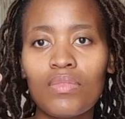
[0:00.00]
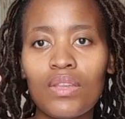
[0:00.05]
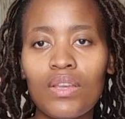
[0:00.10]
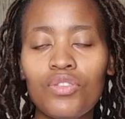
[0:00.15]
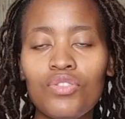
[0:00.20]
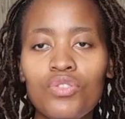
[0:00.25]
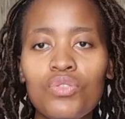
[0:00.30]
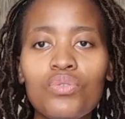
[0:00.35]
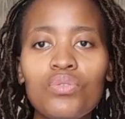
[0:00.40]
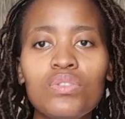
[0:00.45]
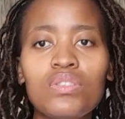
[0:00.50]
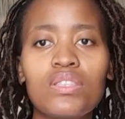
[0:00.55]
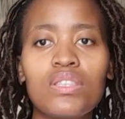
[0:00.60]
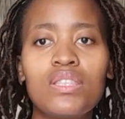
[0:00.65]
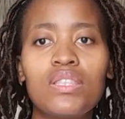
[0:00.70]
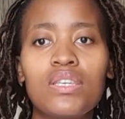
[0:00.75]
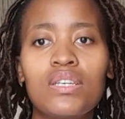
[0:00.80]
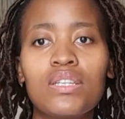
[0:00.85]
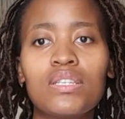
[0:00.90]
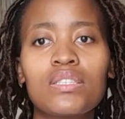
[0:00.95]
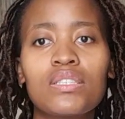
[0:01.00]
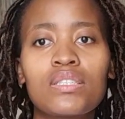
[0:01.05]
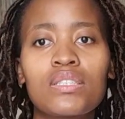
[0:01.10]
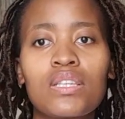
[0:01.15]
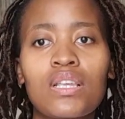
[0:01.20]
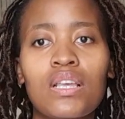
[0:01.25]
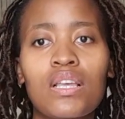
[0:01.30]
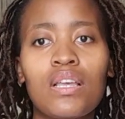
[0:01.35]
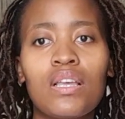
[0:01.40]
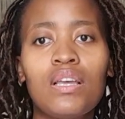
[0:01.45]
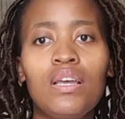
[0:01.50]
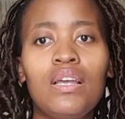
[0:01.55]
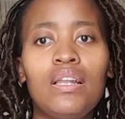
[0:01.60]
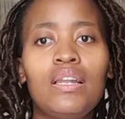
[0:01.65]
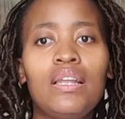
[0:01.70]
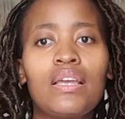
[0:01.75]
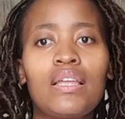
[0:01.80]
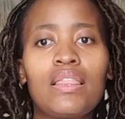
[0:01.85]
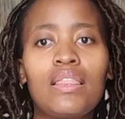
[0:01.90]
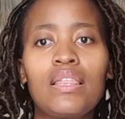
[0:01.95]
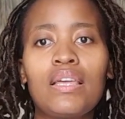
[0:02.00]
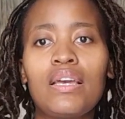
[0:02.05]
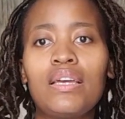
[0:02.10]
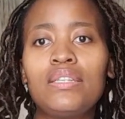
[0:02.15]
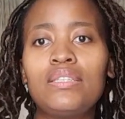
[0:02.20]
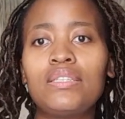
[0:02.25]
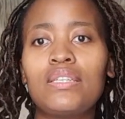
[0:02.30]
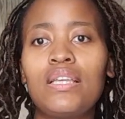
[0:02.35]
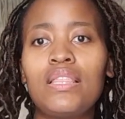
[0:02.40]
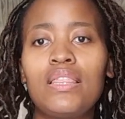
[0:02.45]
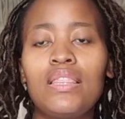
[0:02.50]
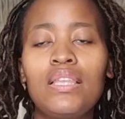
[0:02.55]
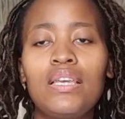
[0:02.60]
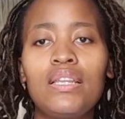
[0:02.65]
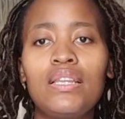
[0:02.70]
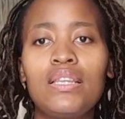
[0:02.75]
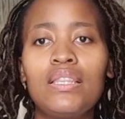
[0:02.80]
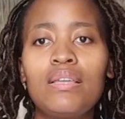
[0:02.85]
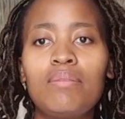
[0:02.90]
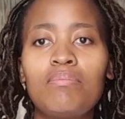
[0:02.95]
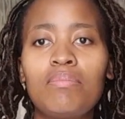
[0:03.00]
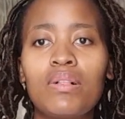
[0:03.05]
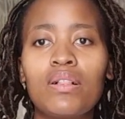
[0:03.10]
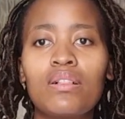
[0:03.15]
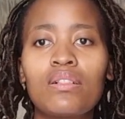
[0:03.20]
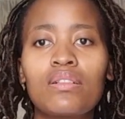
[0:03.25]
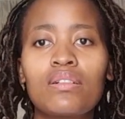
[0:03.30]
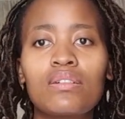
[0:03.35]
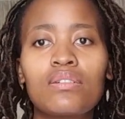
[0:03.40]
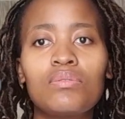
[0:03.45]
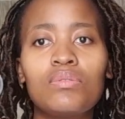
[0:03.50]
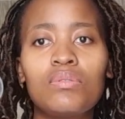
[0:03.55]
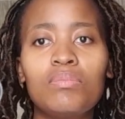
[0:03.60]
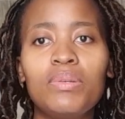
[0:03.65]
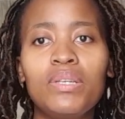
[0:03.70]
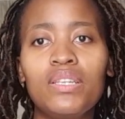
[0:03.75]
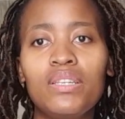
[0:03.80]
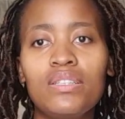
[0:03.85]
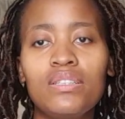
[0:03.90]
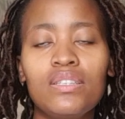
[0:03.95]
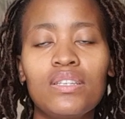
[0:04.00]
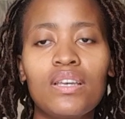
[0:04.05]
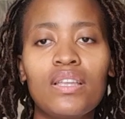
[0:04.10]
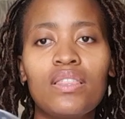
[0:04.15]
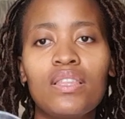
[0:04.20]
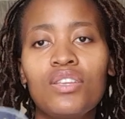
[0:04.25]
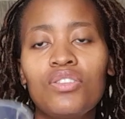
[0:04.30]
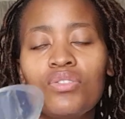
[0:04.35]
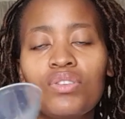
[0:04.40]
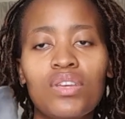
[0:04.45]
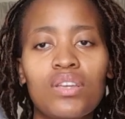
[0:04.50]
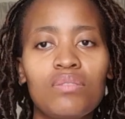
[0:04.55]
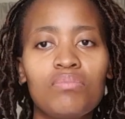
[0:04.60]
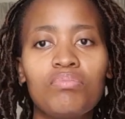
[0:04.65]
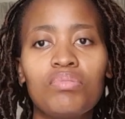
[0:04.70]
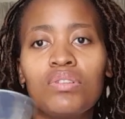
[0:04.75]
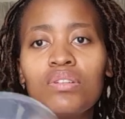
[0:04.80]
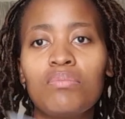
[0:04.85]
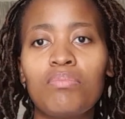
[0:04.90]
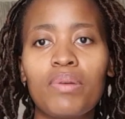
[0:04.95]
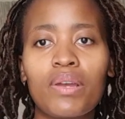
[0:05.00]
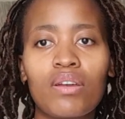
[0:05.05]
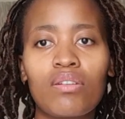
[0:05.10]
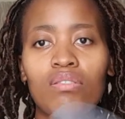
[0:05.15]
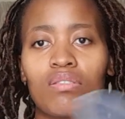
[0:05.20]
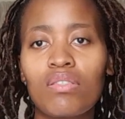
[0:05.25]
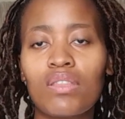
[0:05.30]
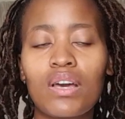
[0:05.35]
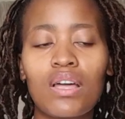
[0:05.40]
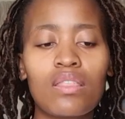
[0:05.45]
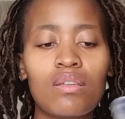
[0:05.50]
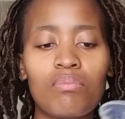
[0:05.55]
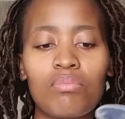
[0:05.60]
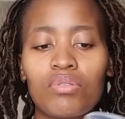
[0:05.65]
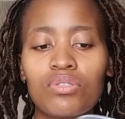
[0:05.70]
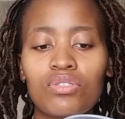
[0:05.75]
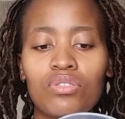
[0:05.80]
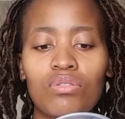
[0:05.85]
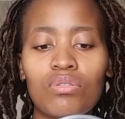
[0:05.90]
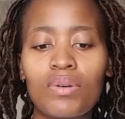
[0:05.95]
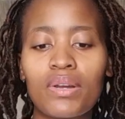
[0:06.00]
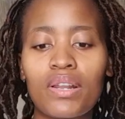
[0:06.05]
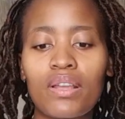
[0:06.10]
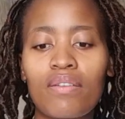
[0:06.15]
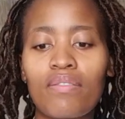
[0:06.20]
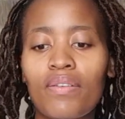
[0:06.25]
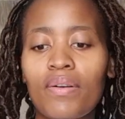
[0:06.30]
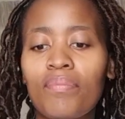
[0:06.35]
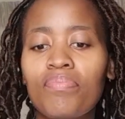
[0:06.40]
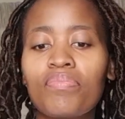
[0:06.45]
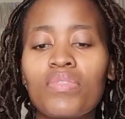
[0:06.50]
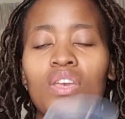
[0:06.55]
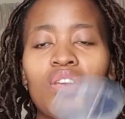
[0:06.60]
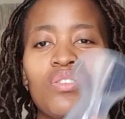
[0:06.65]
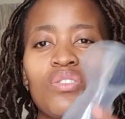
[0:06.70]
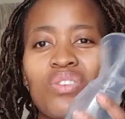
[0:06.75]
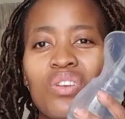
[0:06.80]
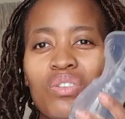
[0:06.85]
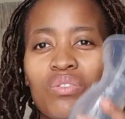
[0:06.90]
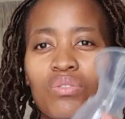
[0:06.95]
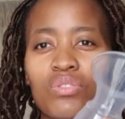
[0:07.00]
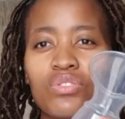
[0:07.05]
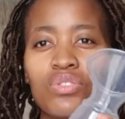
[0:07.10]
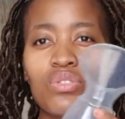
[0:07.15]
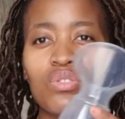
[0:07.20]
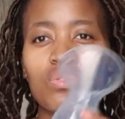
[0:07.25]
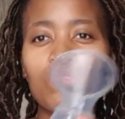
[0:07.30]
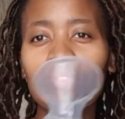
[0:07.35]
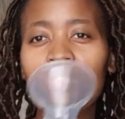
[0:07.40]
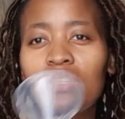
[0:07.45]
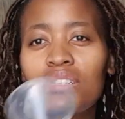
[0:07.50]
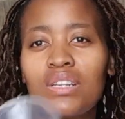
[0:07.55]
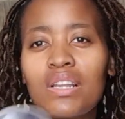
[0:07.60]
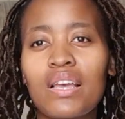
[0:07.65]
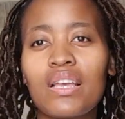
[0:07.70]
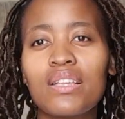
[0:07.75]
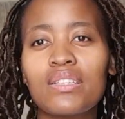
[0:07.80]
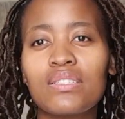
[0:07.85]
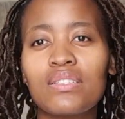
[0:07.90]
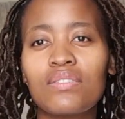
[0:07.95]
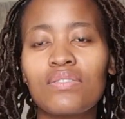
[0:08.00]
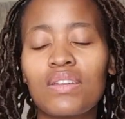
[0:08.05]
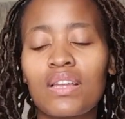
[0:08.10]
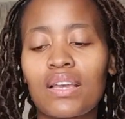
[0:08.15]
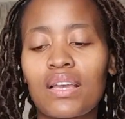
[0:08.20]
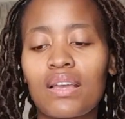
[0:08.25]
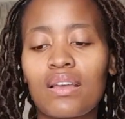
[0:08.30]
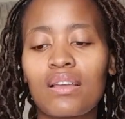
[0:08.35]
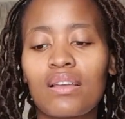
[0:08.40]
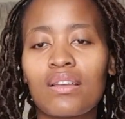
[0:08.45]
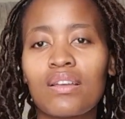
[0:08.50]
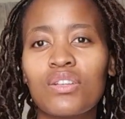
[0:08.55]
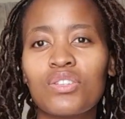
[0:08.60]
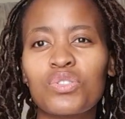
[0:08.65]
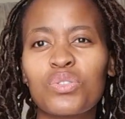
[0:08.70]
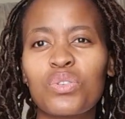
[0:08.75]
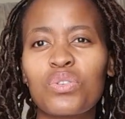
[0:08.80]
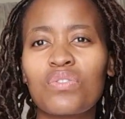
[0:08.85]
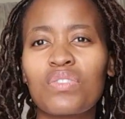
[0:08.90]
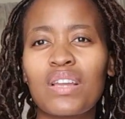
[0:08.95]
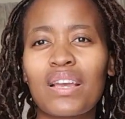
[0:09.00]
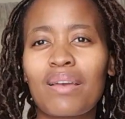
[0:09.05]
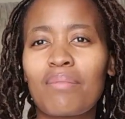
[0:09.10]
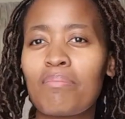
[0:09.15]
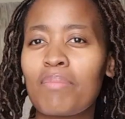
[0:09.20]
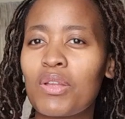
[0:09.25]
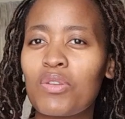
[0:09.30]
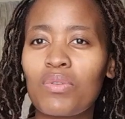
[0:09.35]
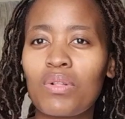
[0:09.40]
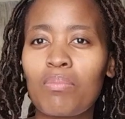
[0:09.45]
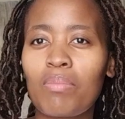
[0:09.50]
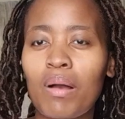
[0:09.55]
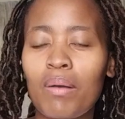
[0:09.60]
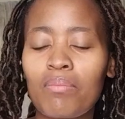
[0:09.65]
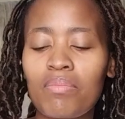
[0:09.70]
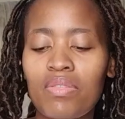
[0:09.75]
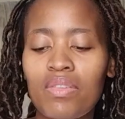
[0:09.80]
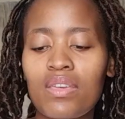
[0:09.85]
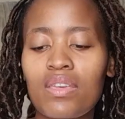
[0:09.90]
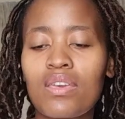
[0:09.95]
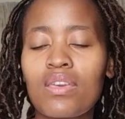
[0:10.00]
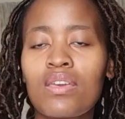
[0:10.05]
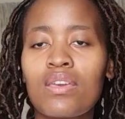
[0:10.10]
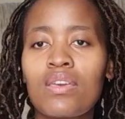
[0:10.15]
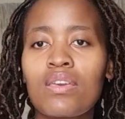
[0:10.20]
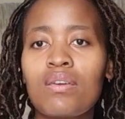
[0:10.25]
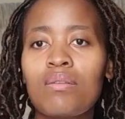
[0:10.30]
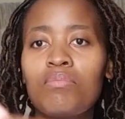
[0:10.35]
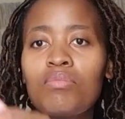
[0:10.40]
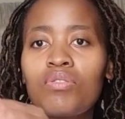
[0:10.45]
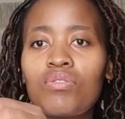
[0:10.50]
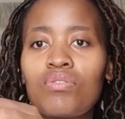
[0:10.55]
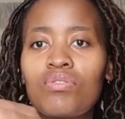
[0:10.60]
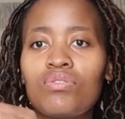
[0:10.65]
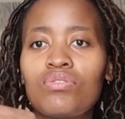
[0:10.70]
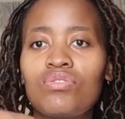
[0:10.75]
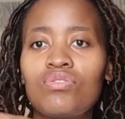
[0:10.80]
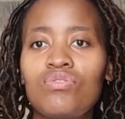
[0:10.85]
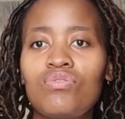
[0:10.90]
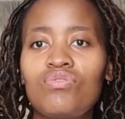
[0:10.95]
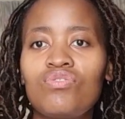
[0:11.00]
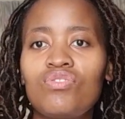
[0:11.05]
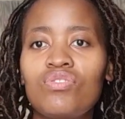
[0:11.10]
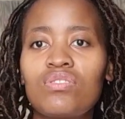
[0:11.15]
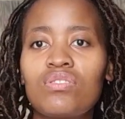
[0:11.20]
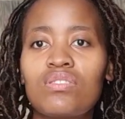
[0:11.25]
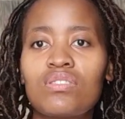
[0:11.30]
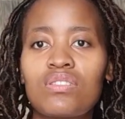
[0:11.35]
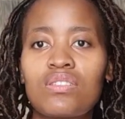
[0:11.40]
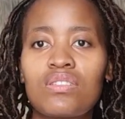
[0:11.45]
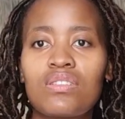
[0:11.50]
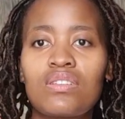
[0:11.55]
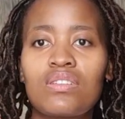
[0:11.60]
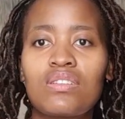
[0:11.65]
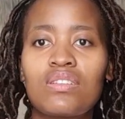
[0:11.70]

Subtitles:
use this like that, and then the milk will be in here, and then you can put it back on the other bottle or whatever. You can also use it as if like a sort of like a manual pump thingy, because you just